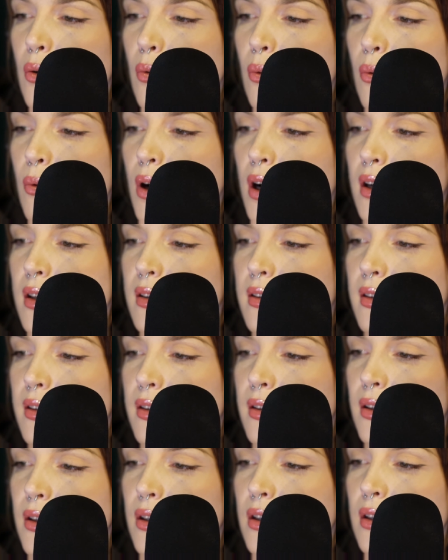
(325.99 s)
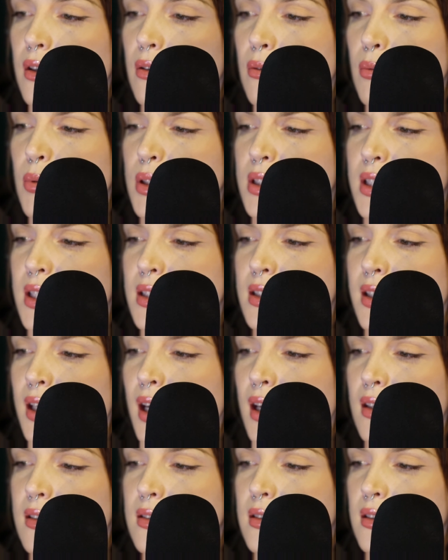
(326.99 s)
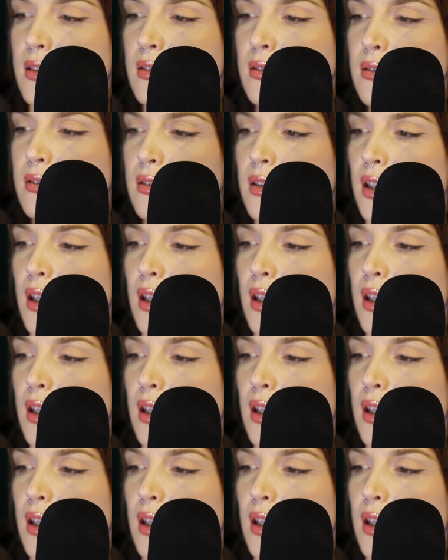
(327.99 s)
What? Was this Catskill?